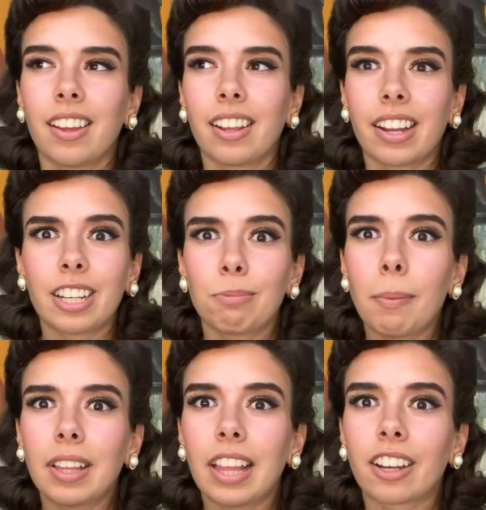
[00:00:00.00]
And you're
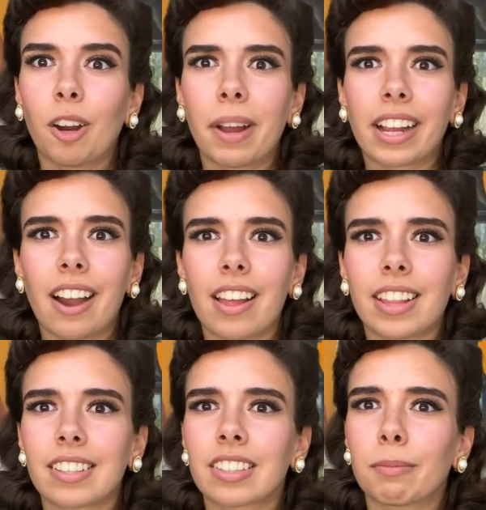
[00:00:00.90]
probably like, oh my god,
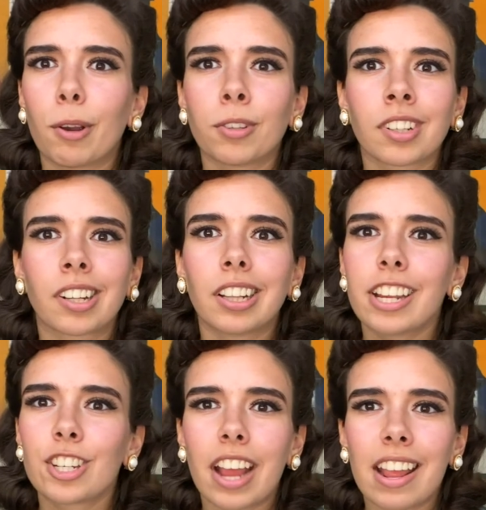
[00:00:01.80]
that's the most
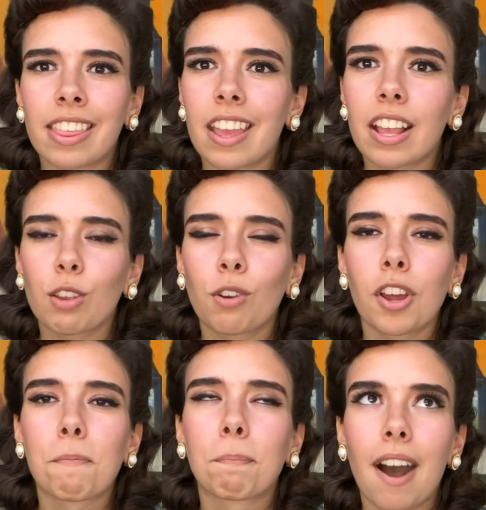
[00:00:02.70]
cliche thing you could
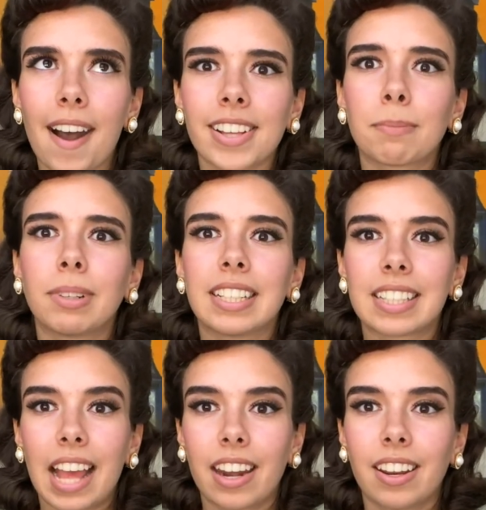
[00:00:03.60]
have possibly
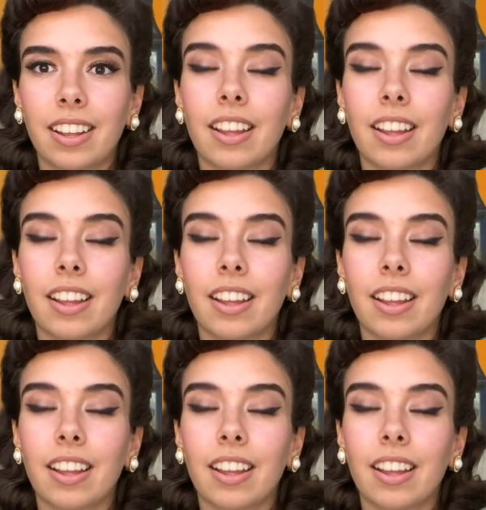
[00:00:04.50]
said.